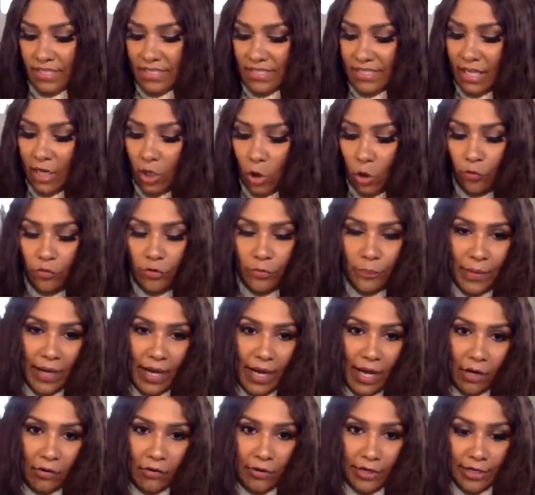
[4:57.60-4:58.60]
not
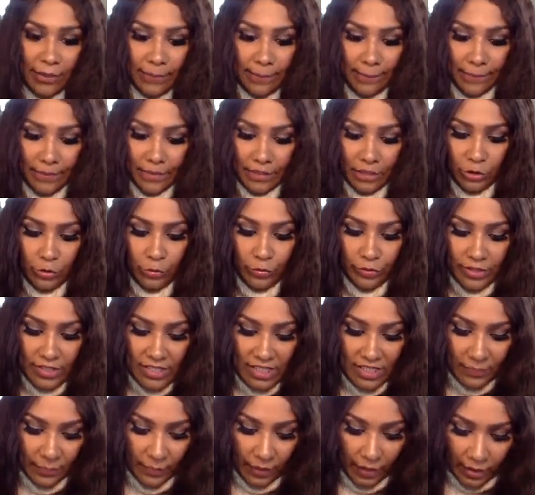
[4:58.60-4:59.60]
overpowering, but you can
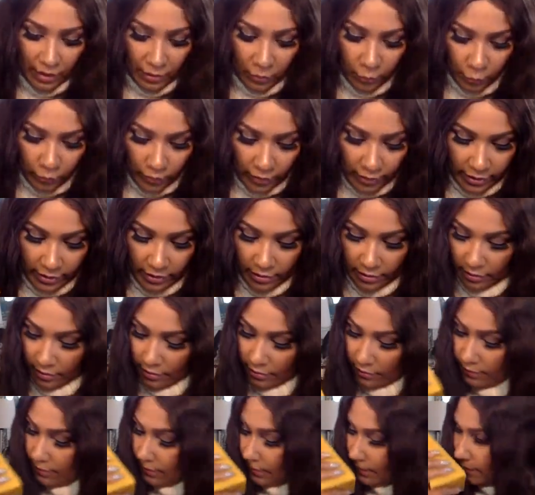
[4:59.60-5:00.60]
smell it really good.
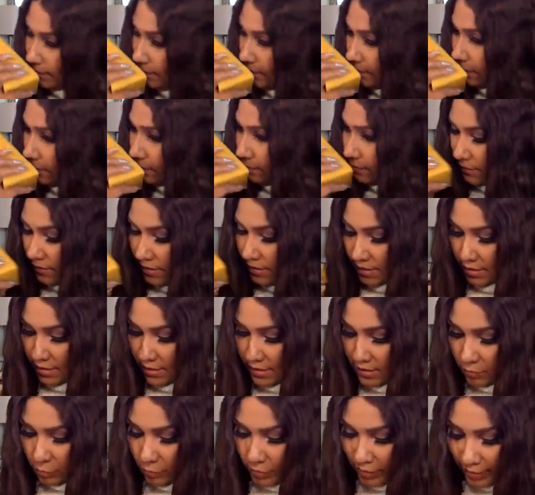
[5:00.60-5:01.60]

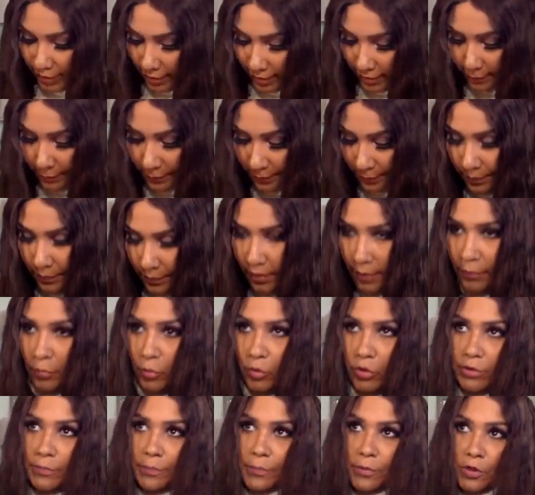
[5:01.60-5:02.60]
It's really like a
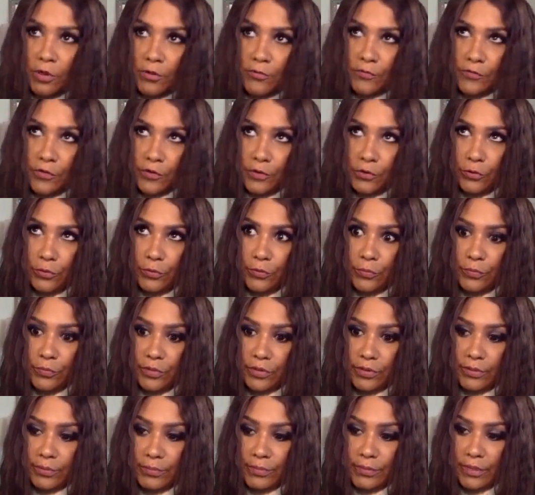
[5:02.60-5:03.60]
more perfumed
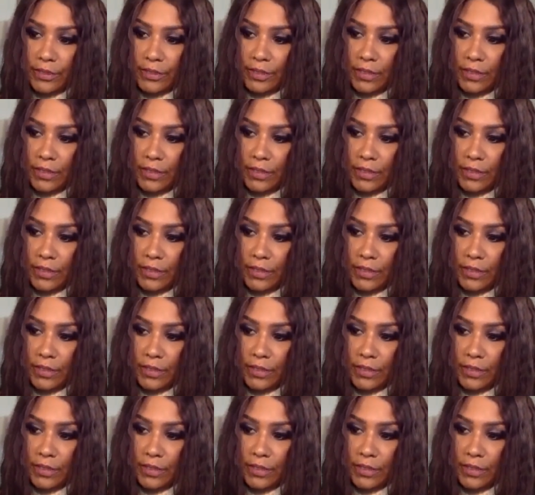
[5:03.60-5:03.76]
but